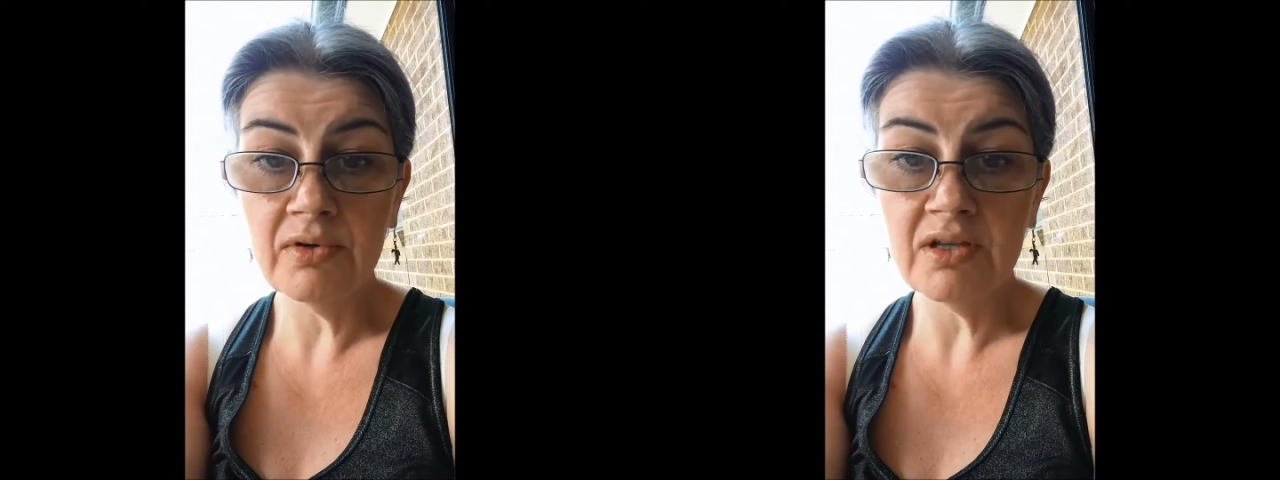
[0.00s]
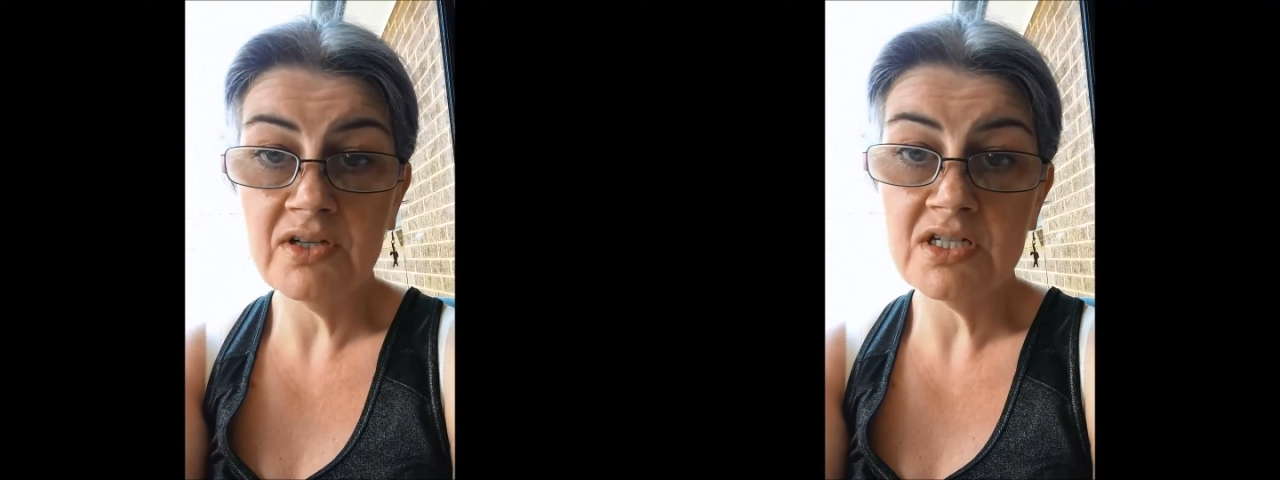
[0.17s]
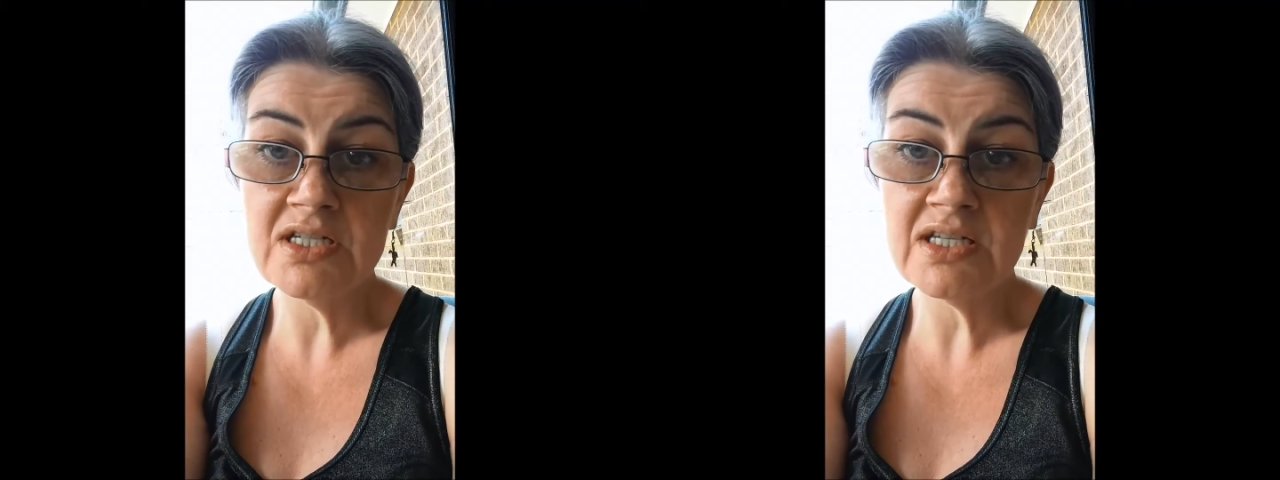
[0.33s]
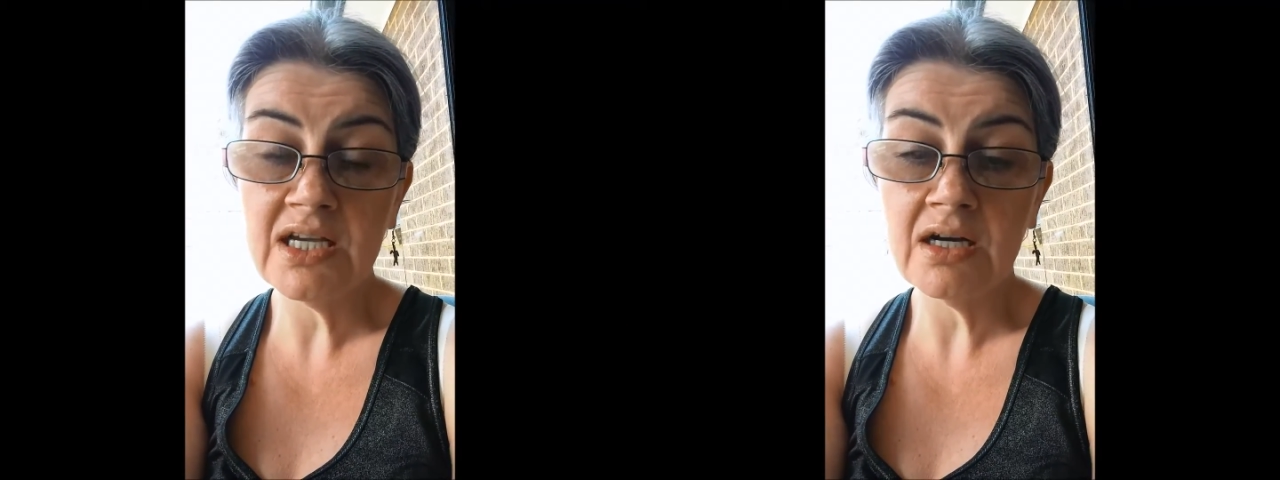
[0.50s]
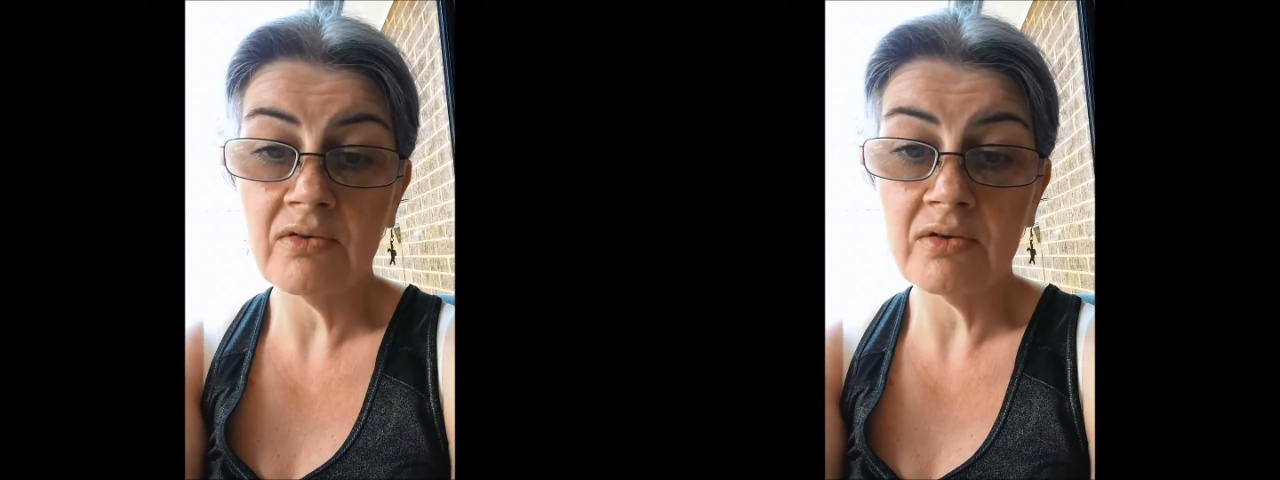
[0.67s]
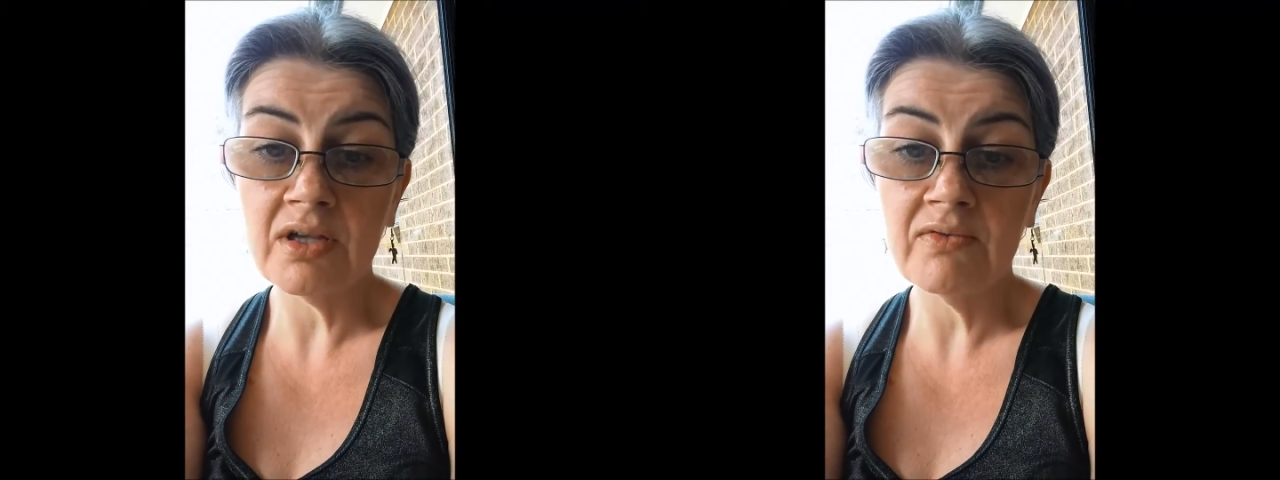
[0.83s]
if you just give
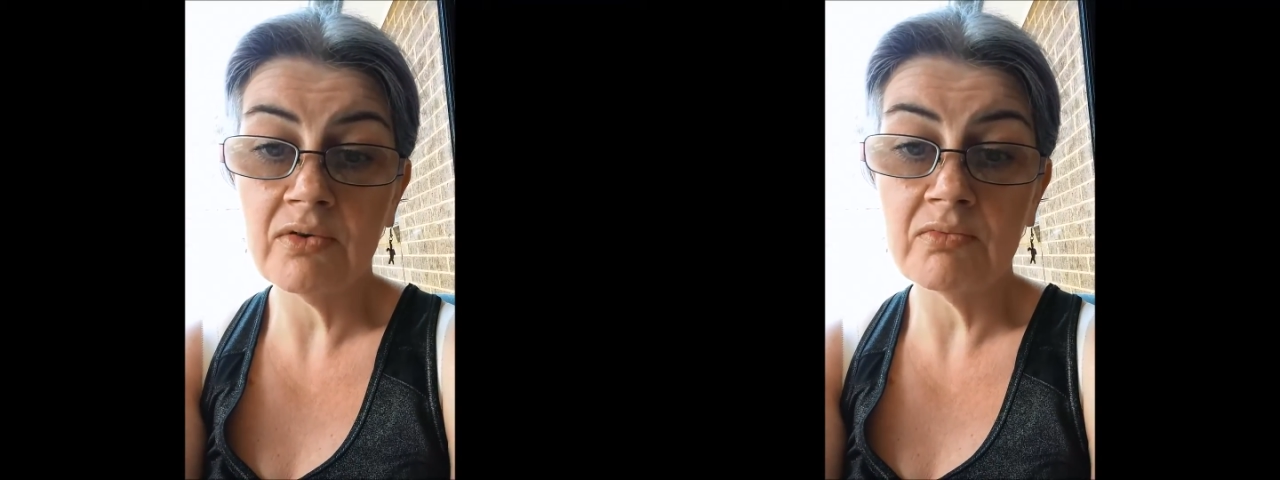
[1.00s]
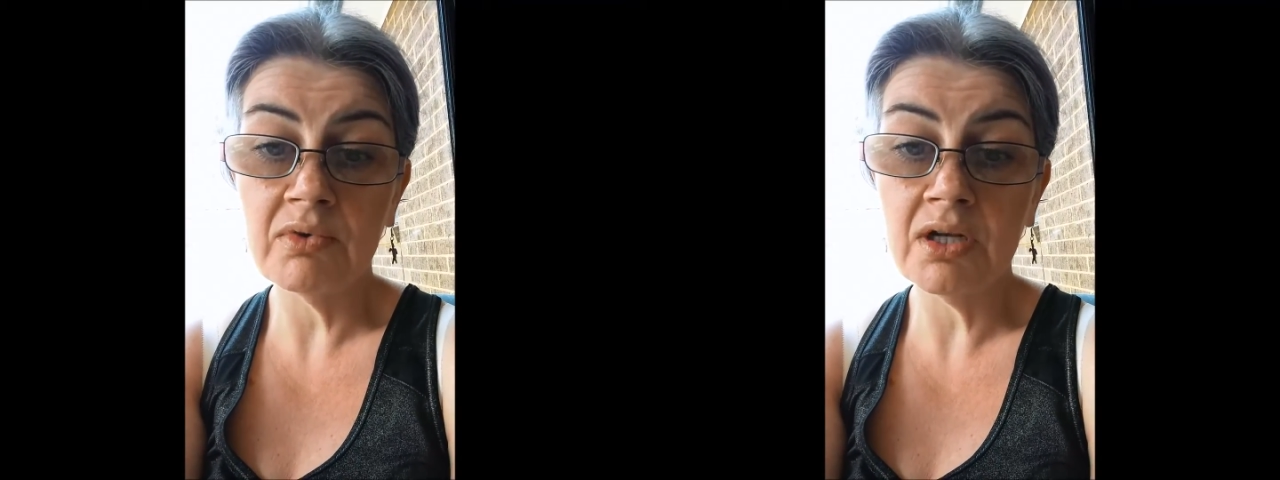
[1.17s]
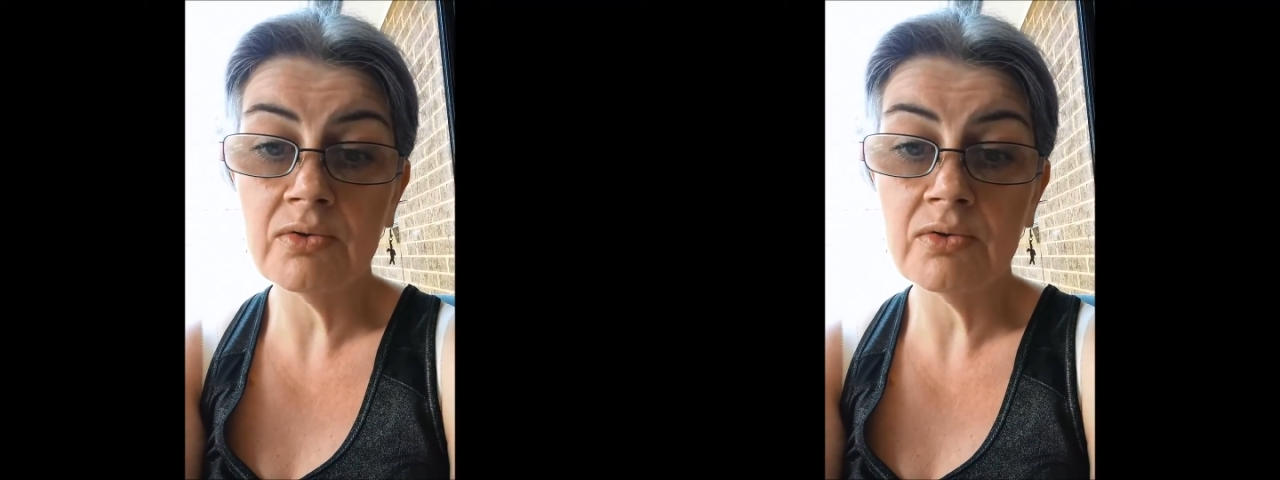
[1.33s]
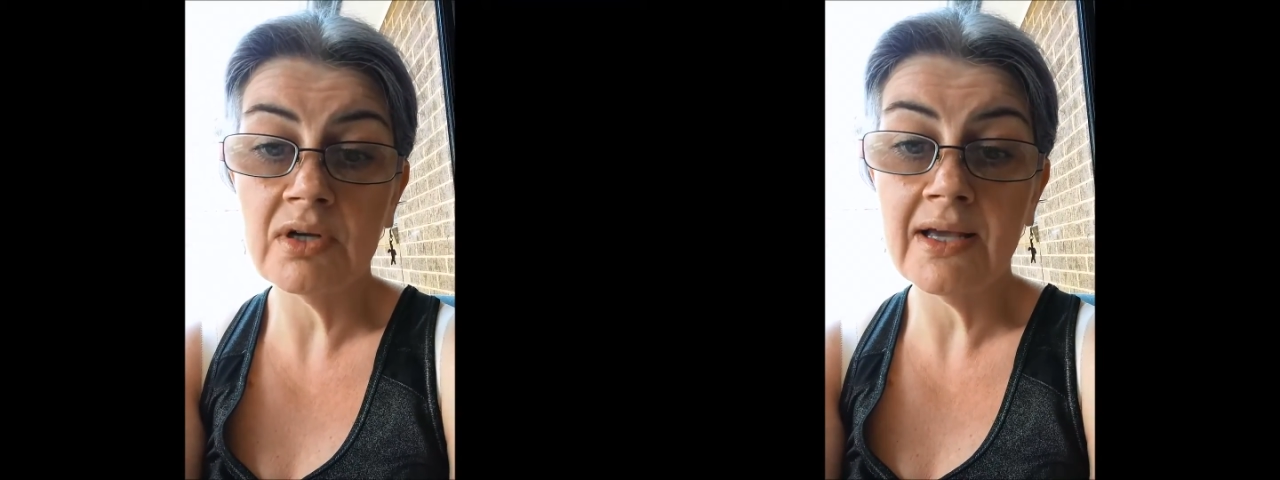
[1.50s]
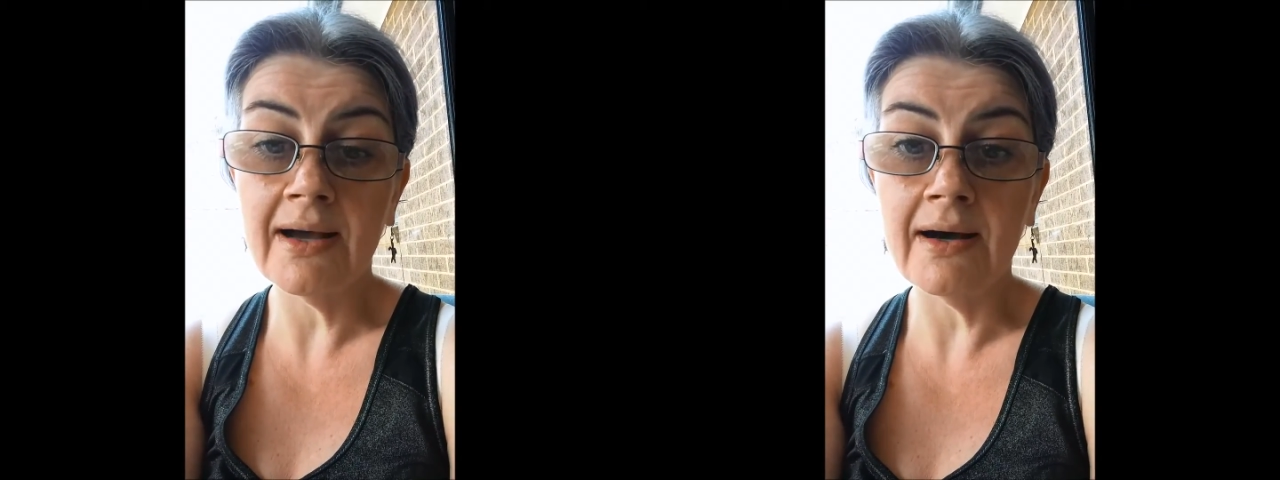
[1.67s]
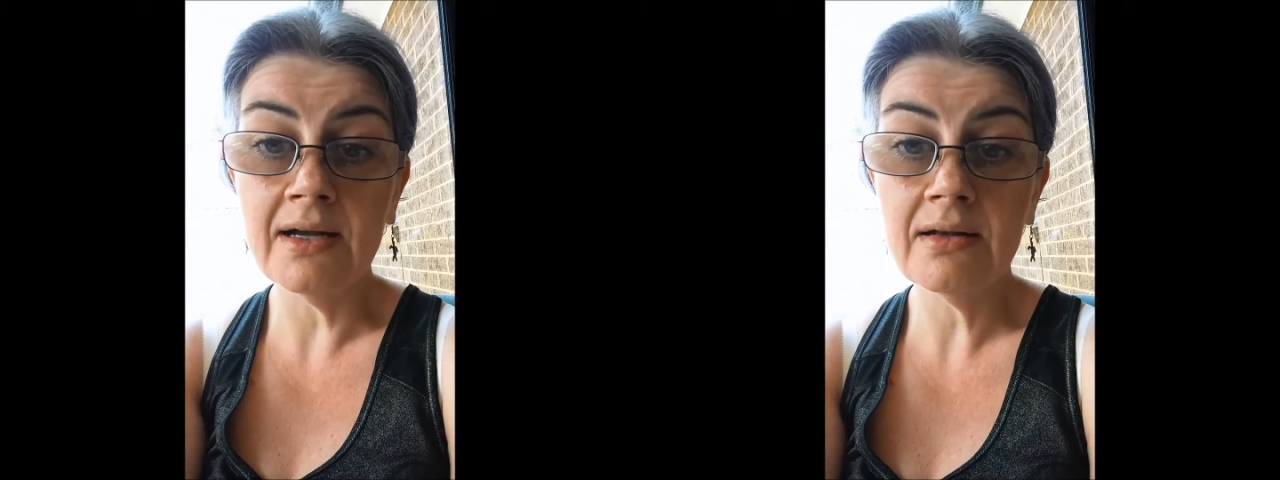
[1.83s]
it a really good
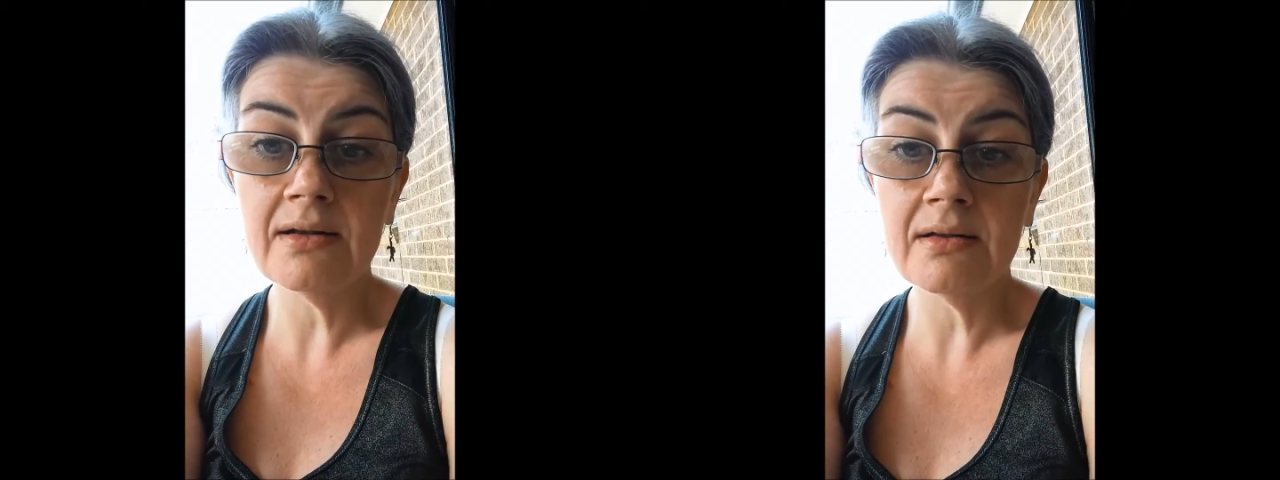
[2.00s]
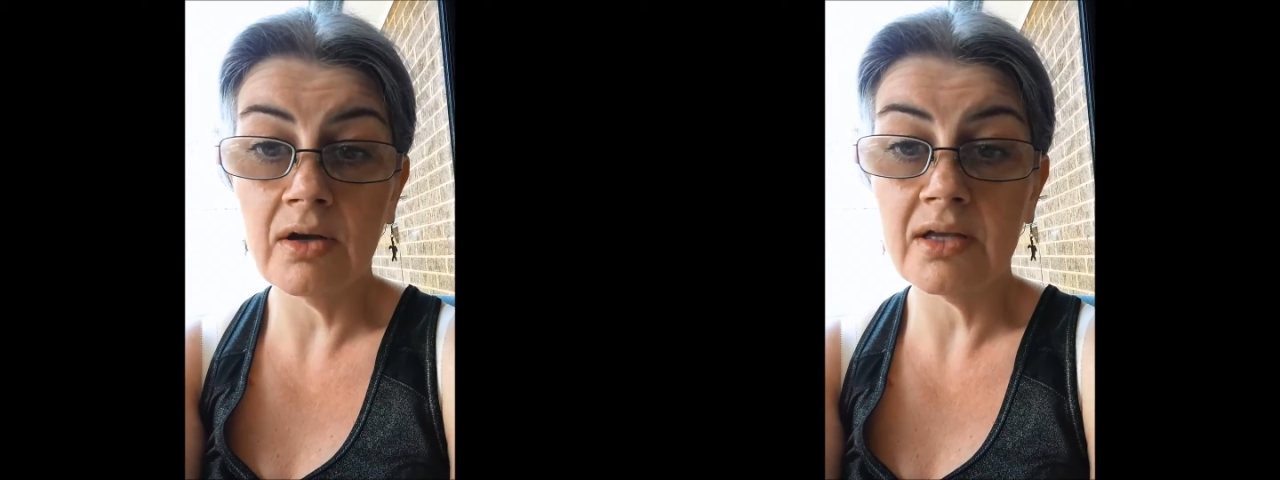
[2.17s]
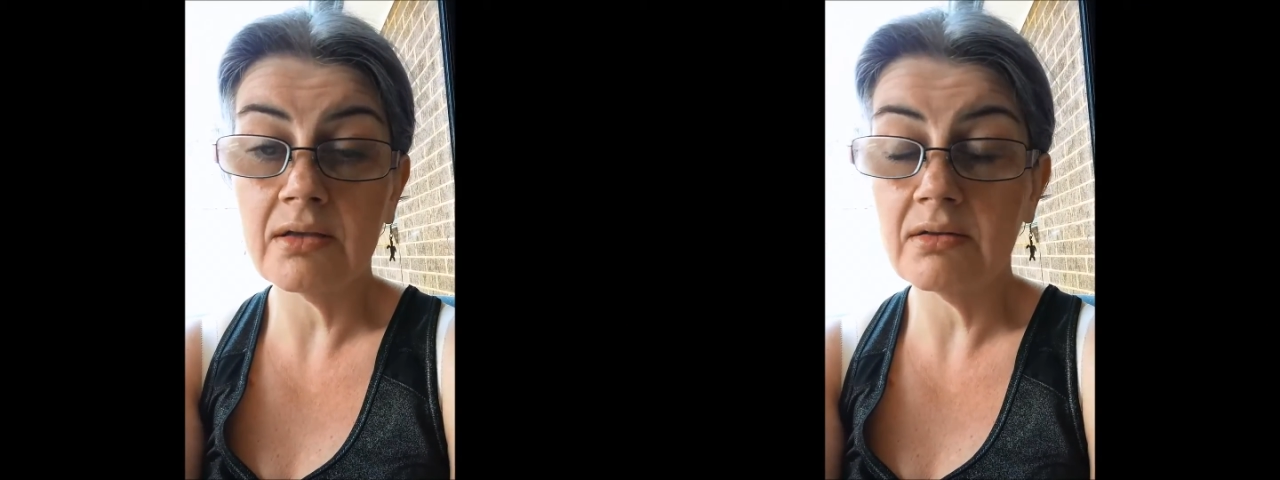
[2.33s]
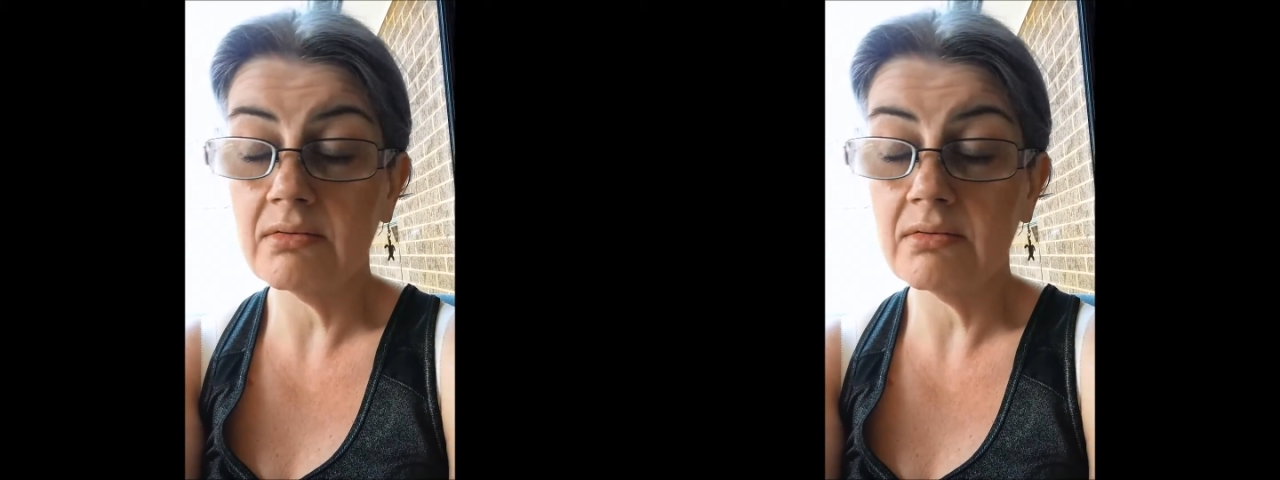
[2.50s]
cut, like